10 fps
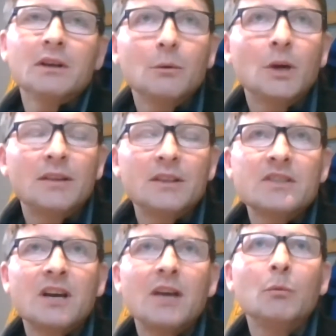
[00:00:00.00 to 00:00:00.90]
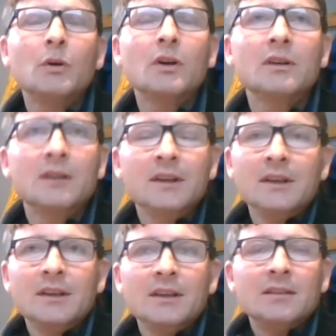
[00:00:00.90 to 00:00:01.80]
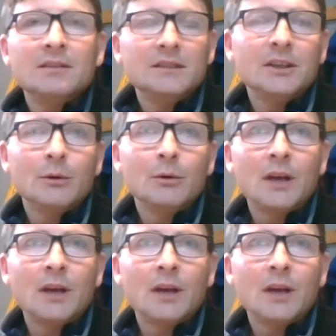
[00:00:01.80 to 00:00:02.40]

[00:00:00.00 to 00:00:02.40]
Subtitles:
At this time, I